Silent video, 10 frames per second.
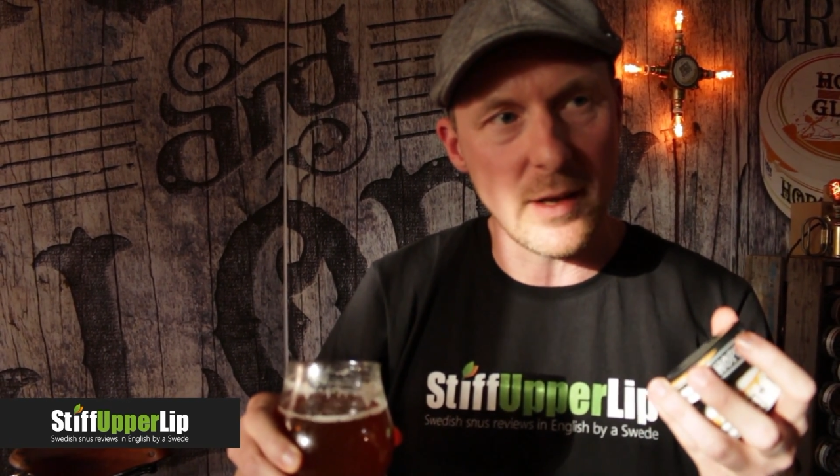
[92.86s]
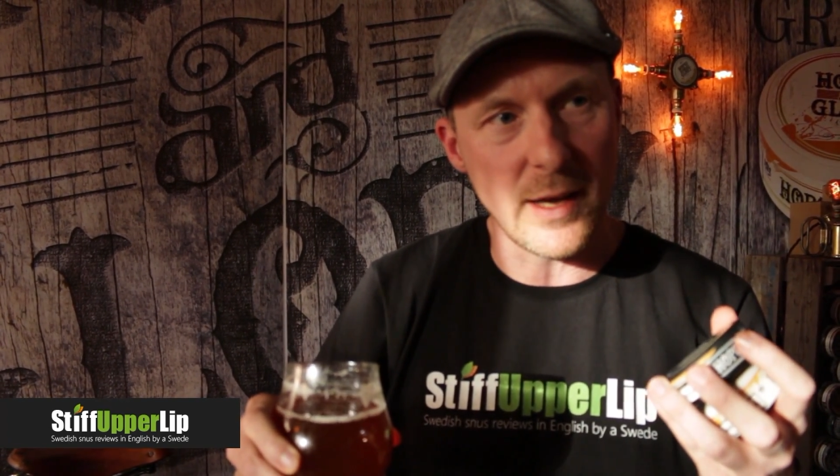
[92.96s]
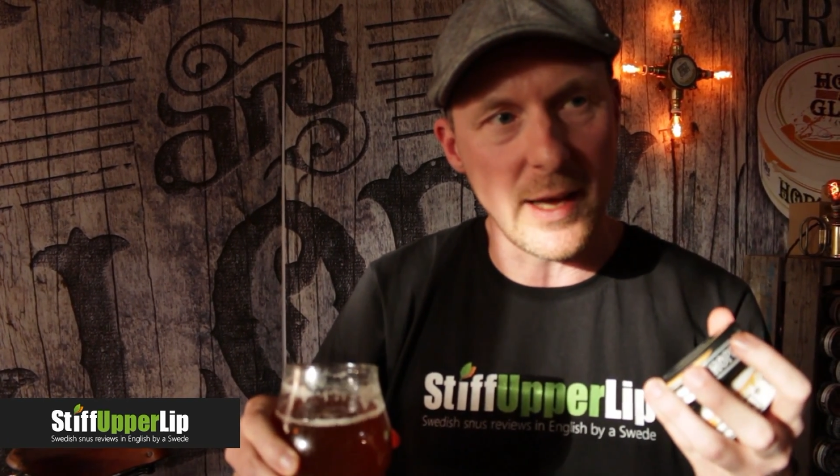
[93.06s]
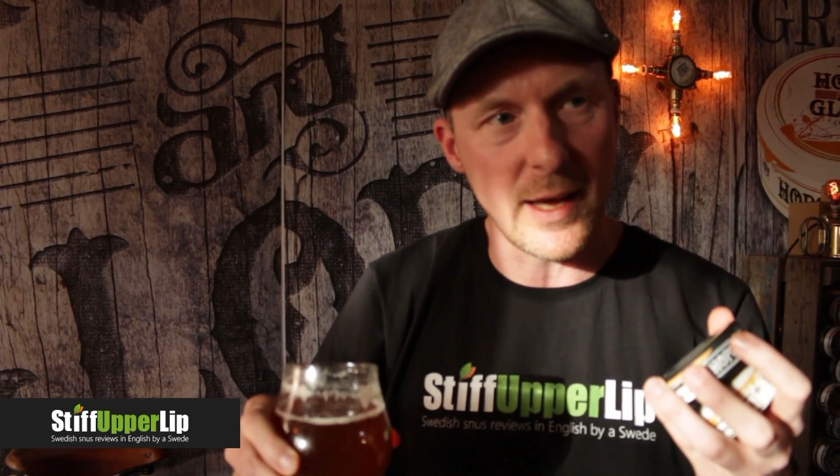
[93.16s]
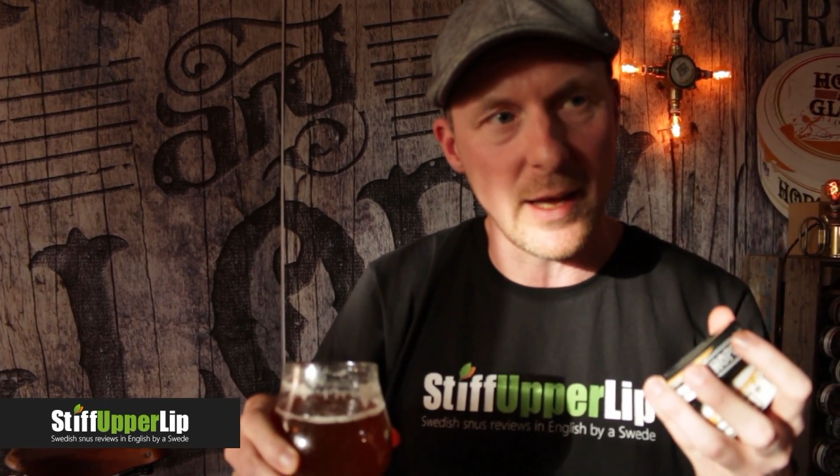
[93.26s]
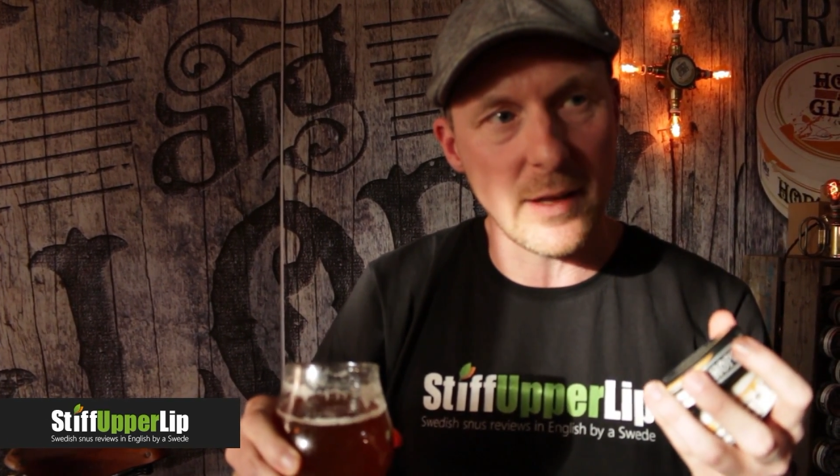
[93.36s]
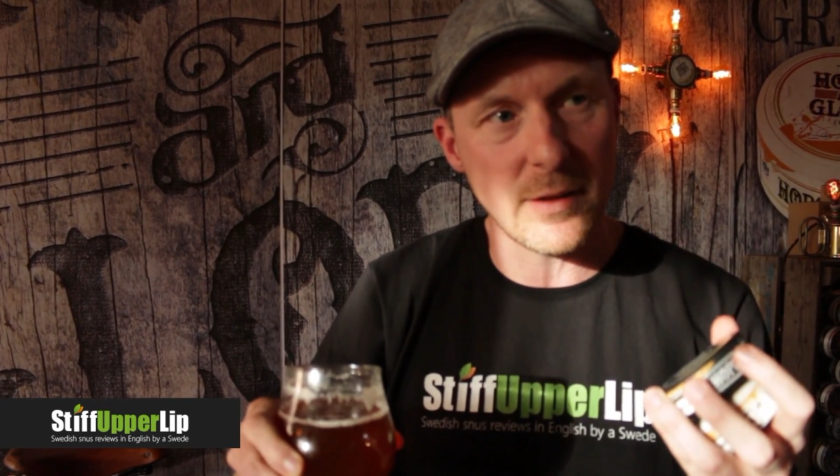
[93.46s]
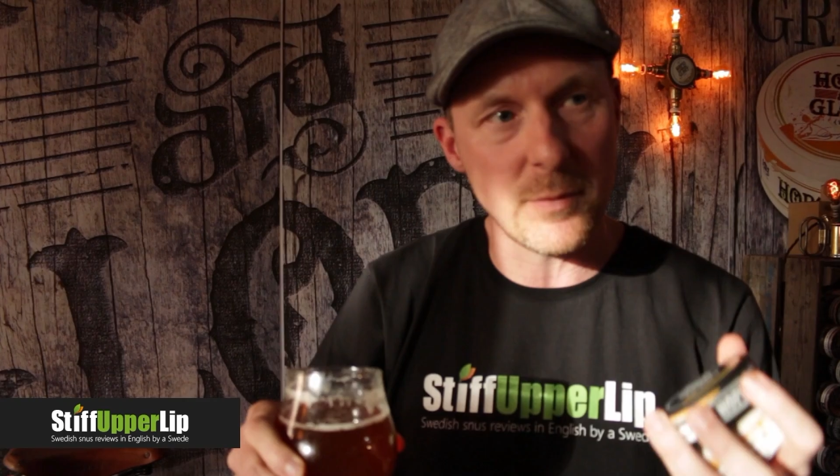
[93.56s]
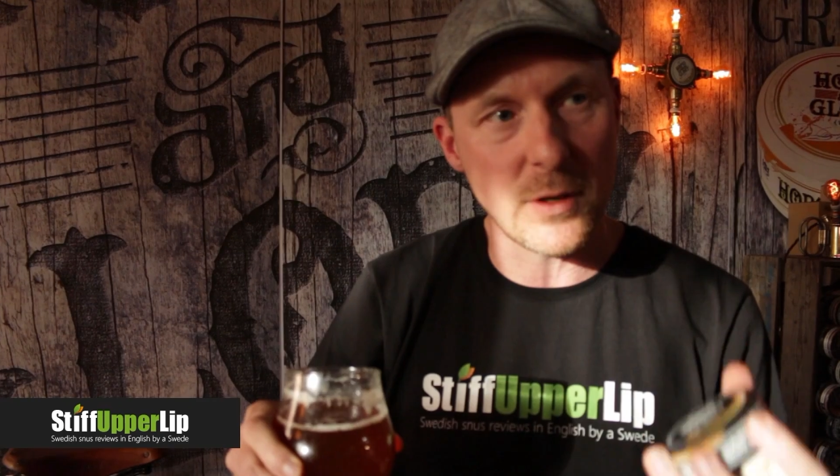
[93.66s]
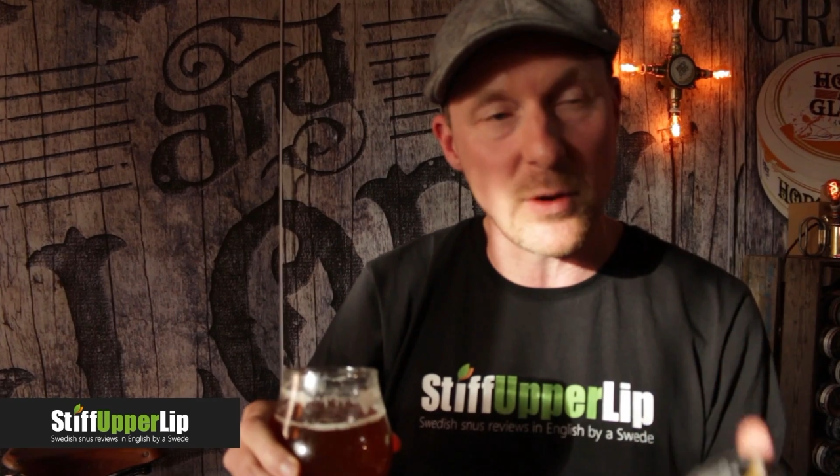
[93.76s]
uh,
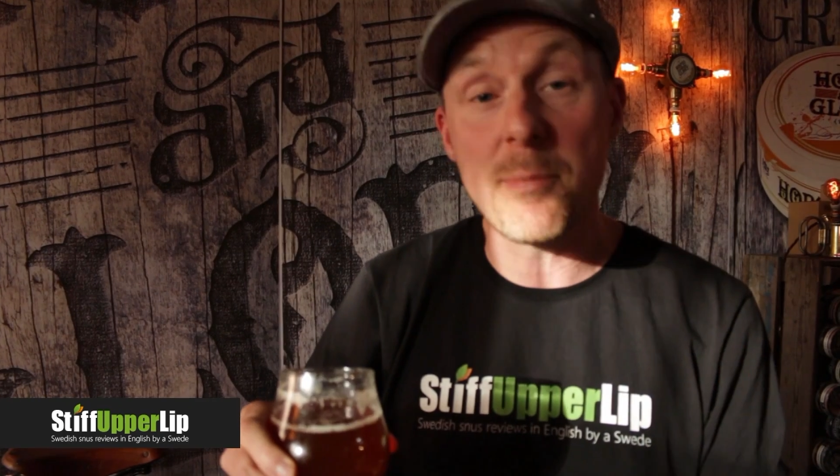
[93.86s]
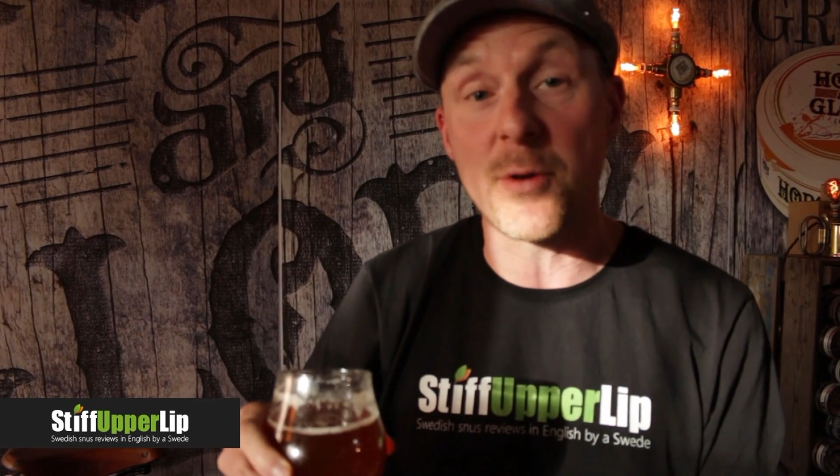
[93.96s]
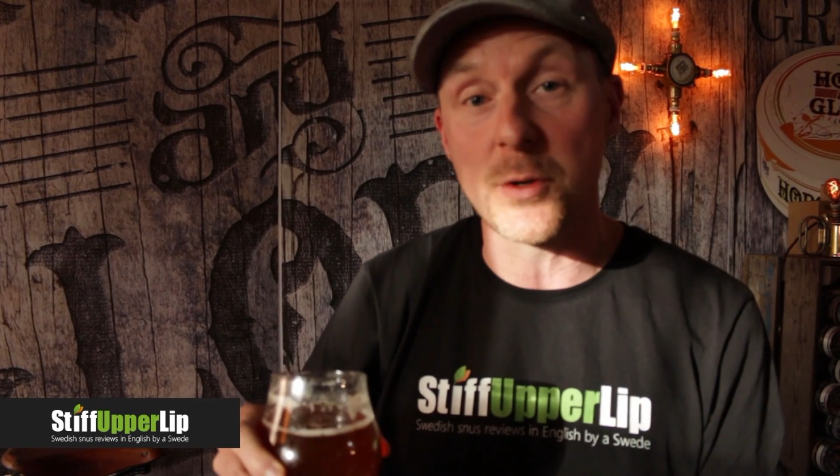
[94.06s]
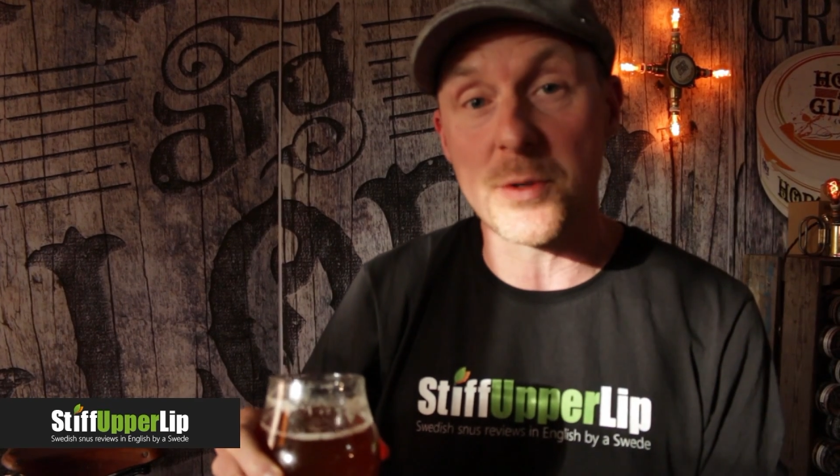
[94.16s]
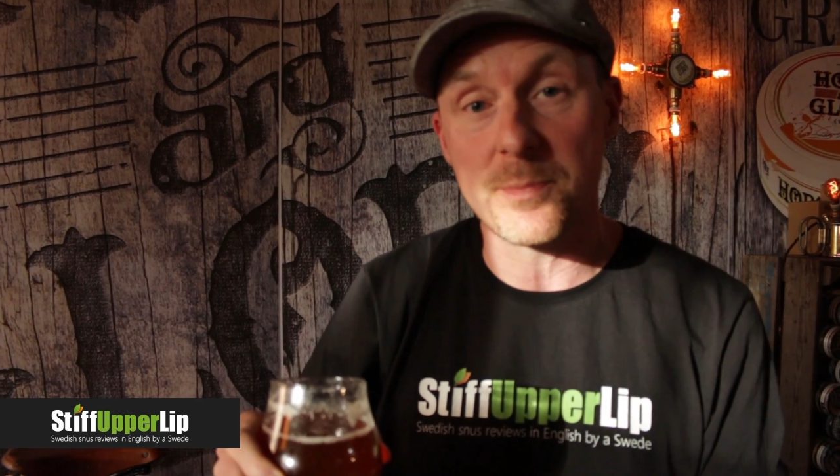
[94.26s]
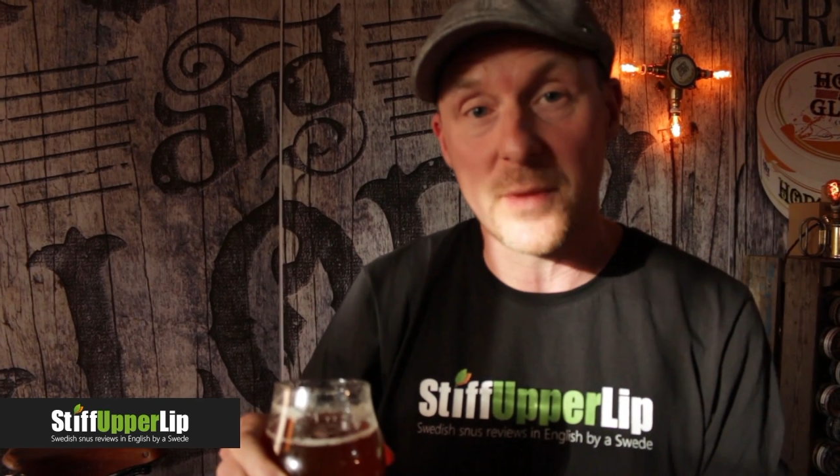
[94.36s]
grapefruit